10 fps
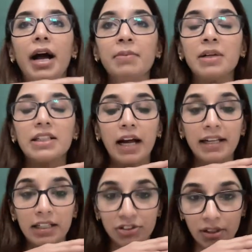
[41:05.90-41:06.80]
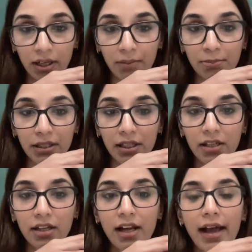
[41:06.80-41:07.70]
multinational
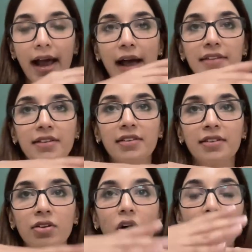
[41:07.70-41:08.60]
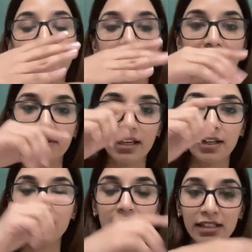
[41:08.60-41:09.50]
company has its office in
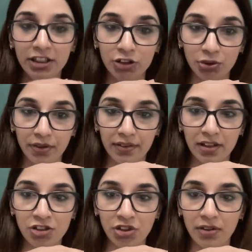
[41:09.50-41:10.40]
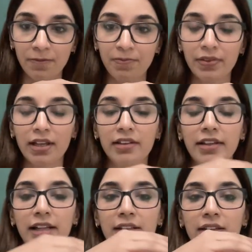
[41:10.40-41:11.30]
a certain jurisdiction,
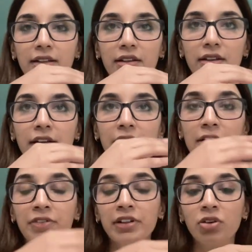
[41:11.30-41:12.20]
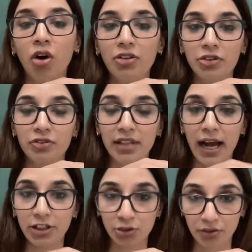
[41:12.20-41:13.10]
then the relevant laws of
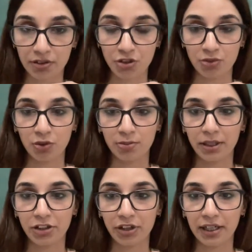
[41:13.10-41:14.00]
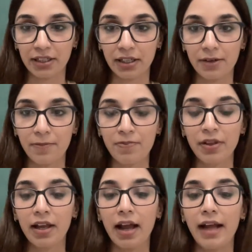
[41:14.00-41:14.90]
that jurisdiction would be attracted.
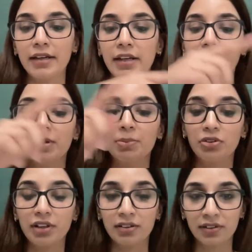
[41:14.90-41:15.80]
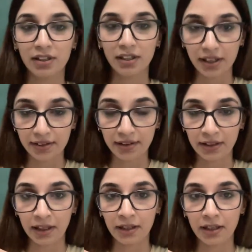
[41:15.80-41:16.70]
And if the processor is
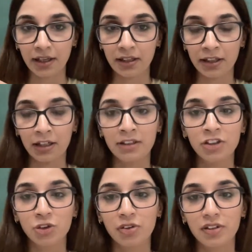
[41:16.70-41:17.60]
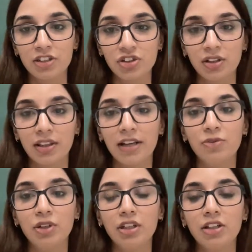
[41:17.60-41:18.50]
in another jurisdiction, then
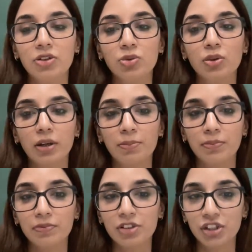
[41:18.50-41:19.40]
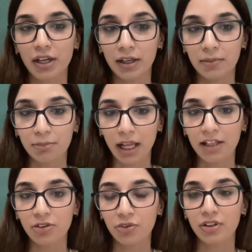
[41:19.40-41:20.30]
we need to check
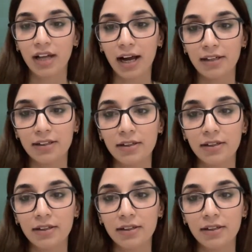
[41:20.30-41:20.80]
compliance for that